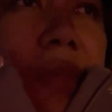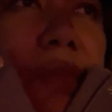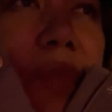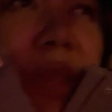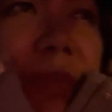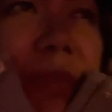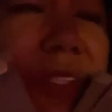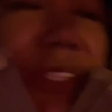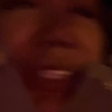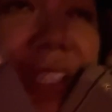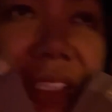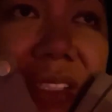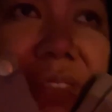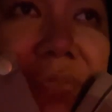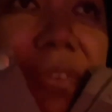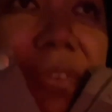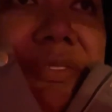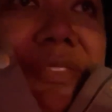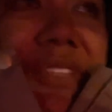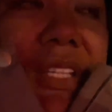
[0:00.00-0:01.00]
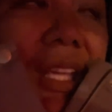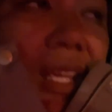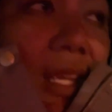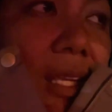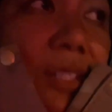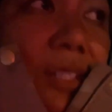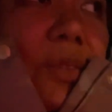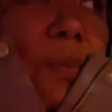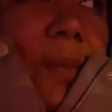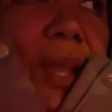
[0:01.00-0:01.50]
maybe
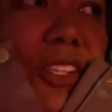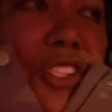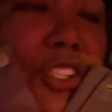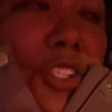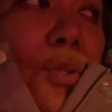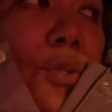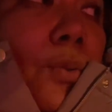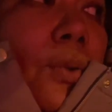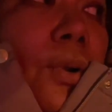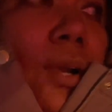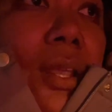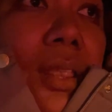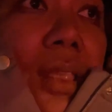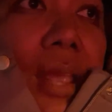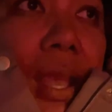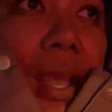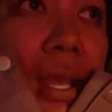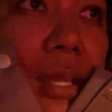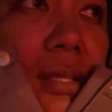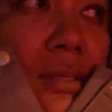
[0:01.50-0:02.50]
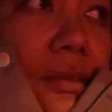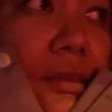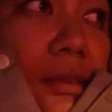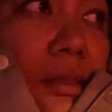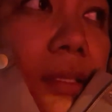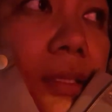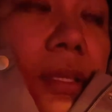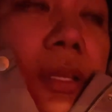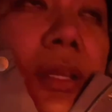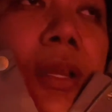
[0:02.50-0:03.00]
6:15 to make sure that,
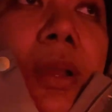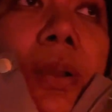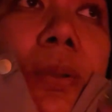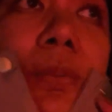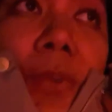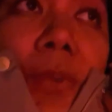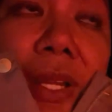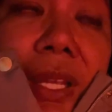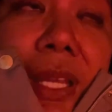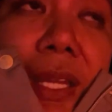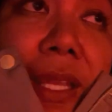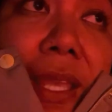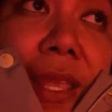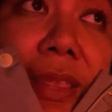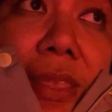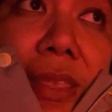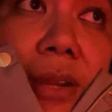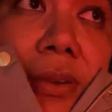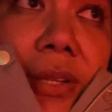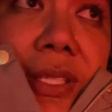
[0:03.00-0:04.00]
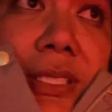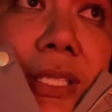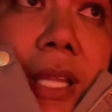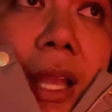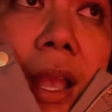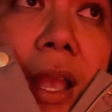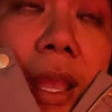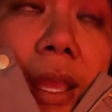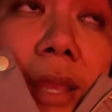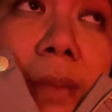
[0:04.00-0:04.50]
you know, we're gonna get there in
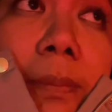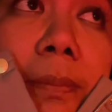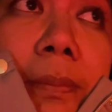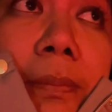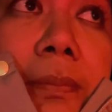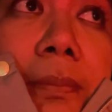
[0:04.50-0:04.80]
time.